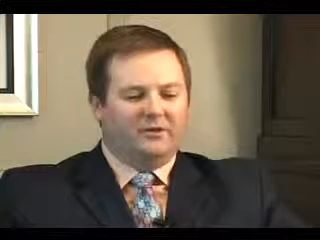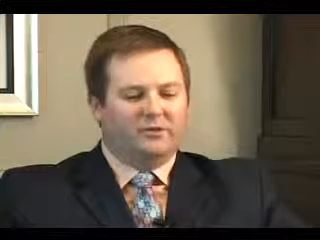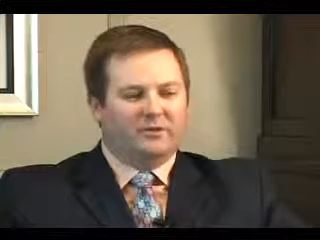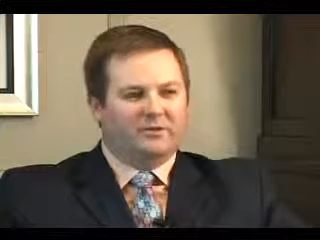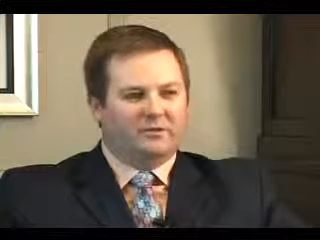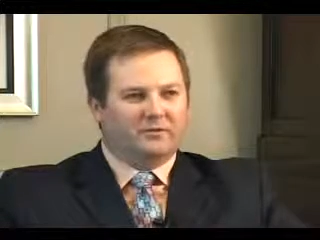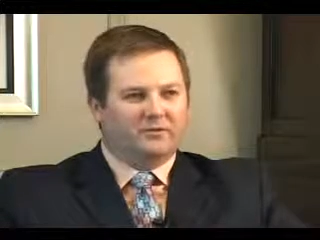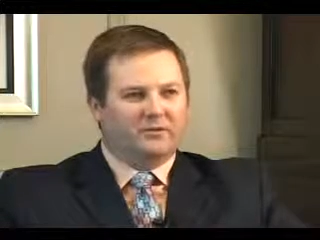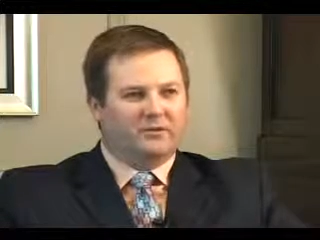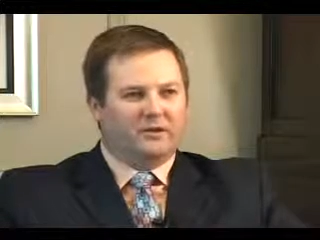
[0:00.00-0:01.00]
new
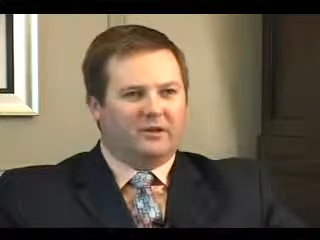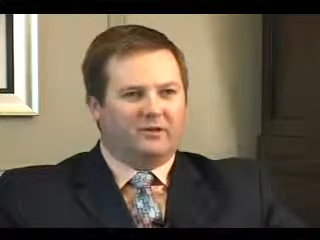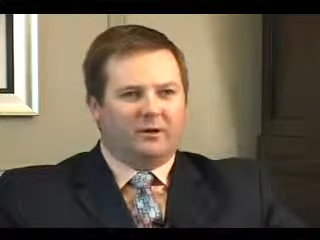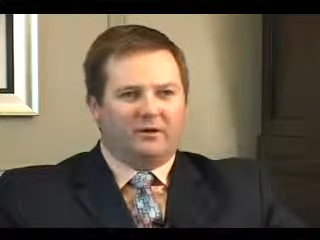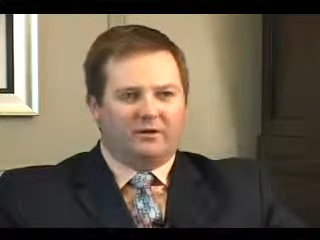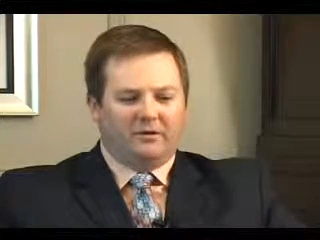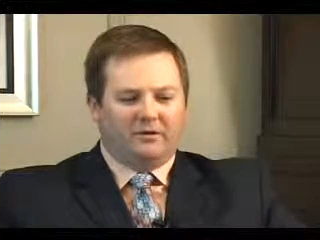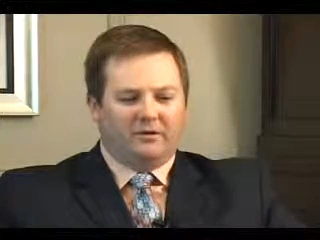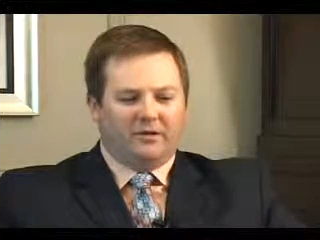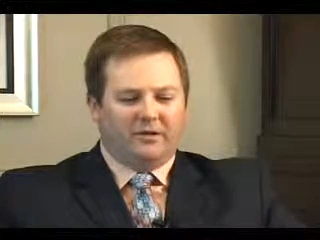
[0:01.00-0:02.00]
research about
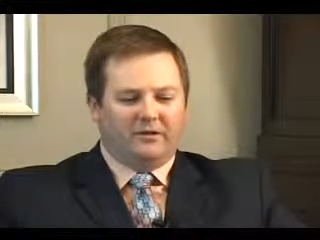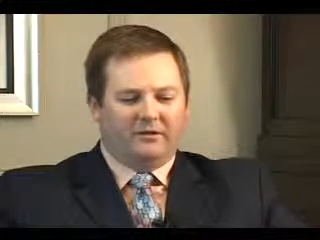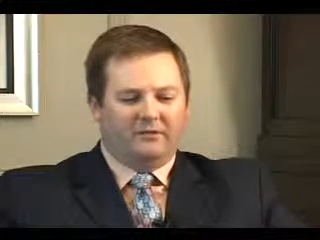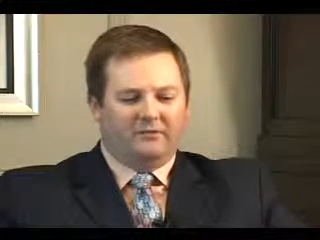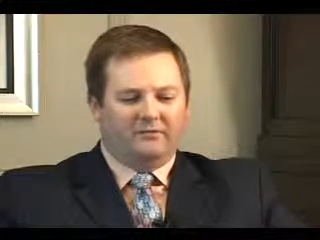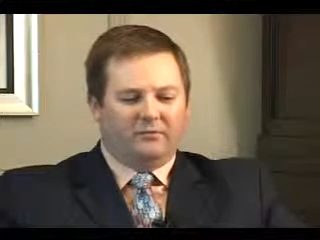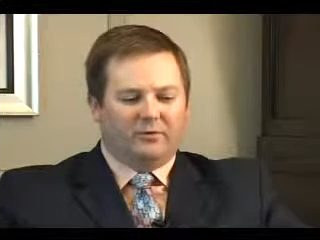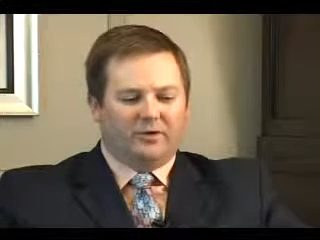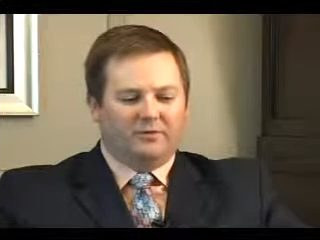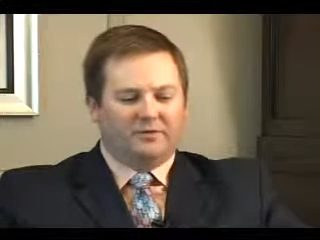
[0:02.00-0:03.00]

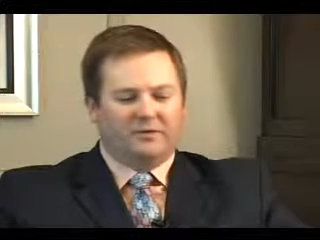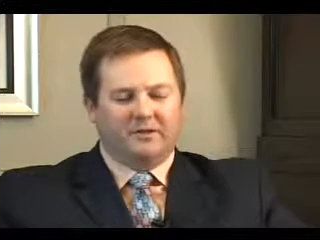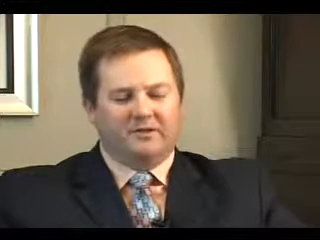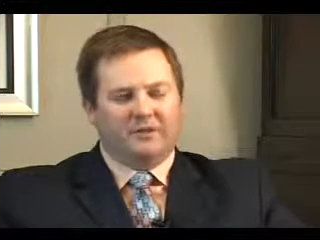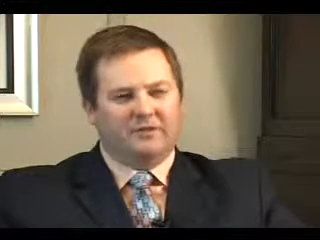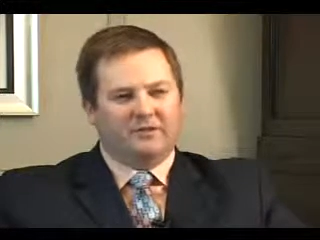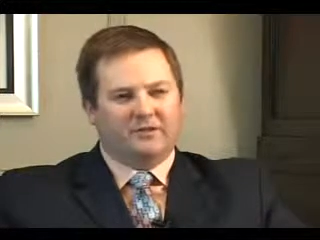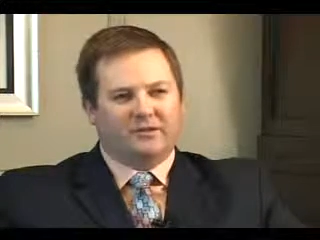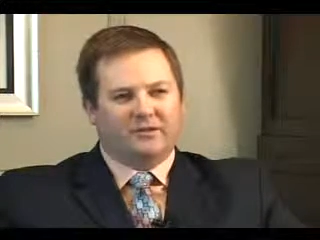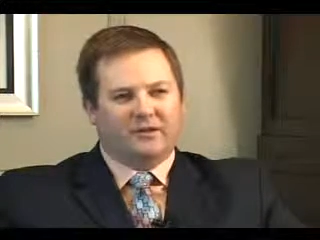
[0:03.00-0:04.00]
when it comes to
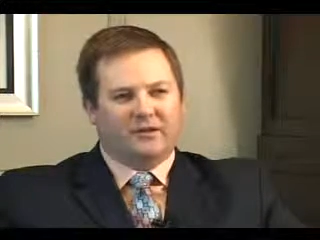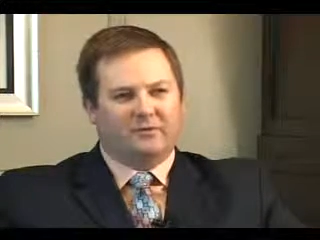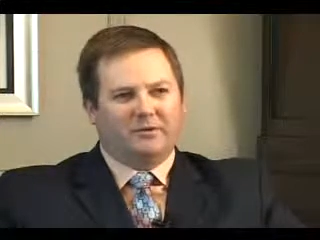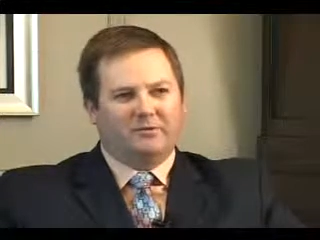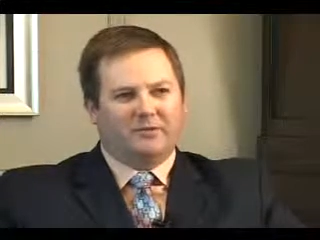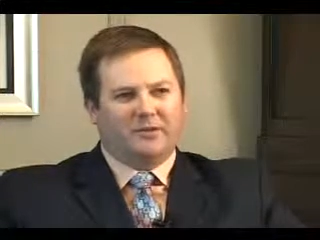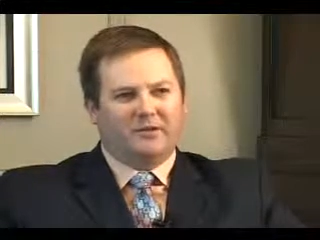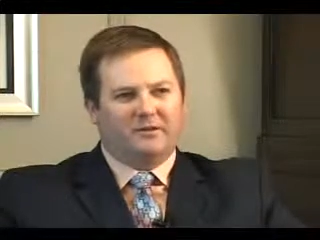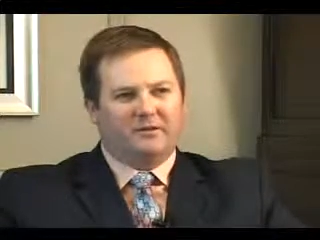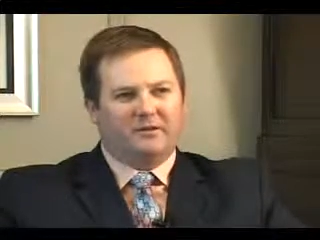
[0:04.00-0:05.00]
indigestion. Can you talk about some of
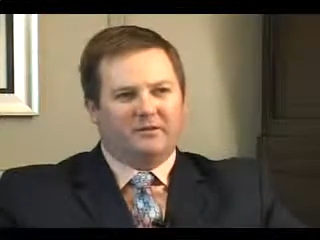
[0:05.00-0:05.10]
that?